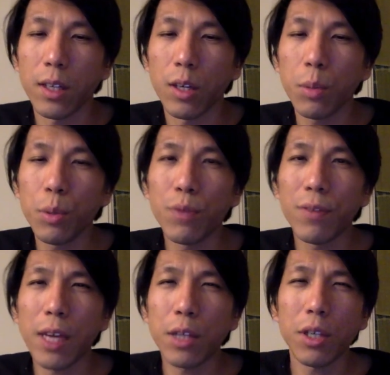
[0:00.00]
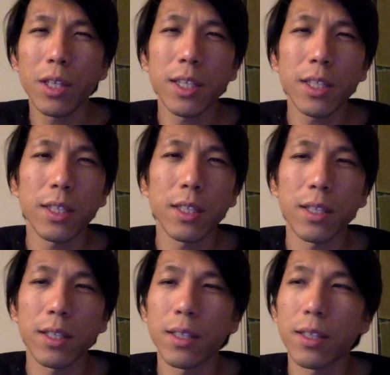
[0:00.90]
Hope you've enjoyed this
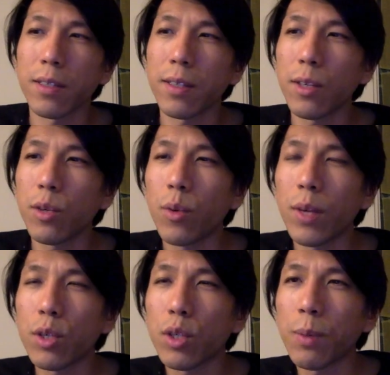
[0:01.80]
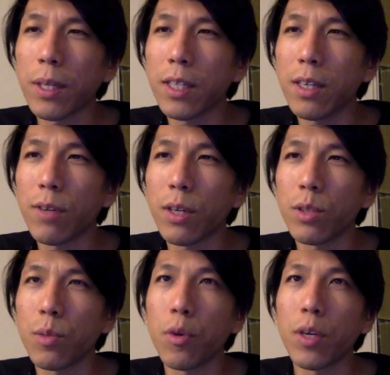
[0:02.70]
little retrospective on
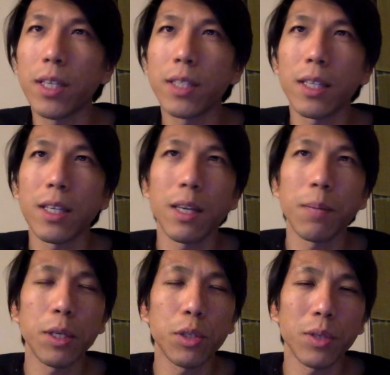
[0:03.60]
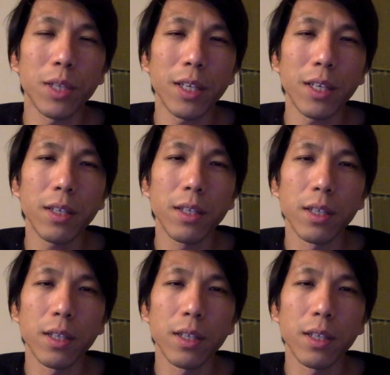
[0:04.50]
the Wookiee's epic journey.